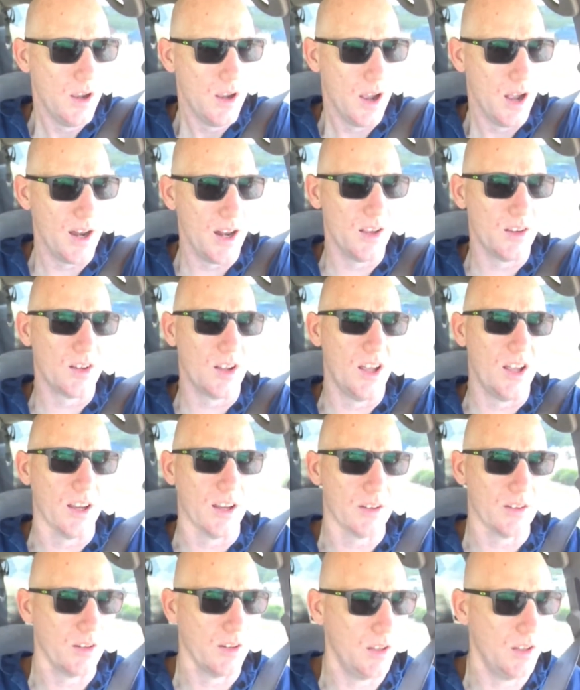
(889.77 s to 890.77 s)
And he's like,
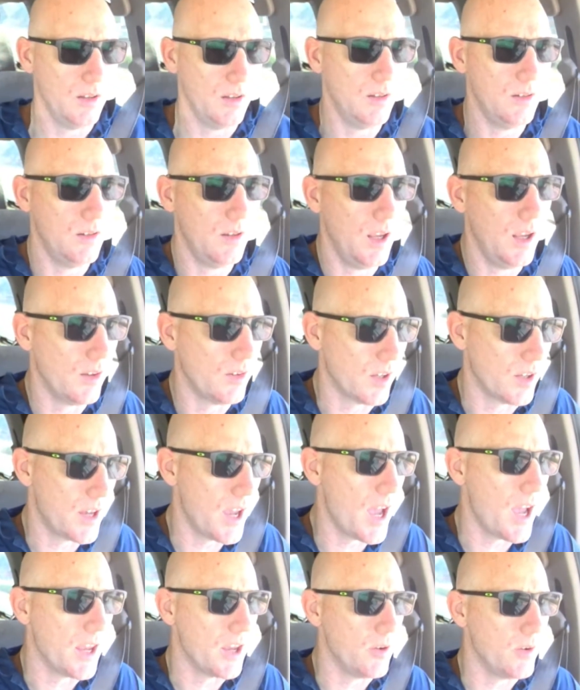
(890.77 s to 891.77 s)
And he's like,
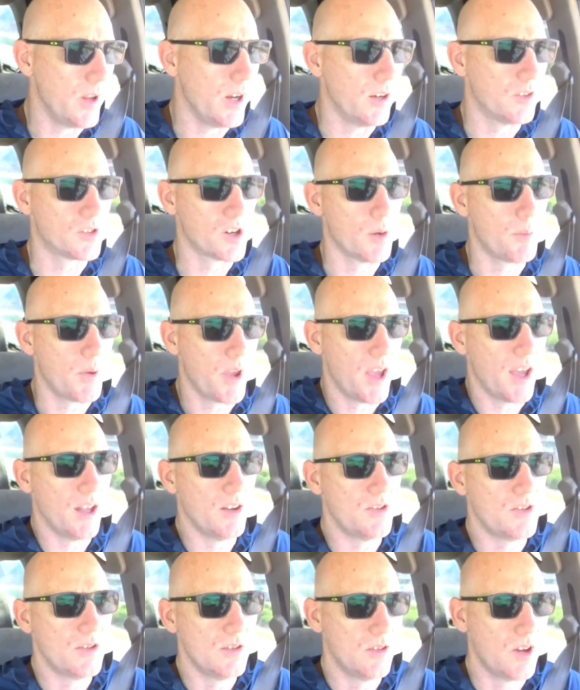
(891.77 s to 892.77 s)
yeah, you need a drip edge.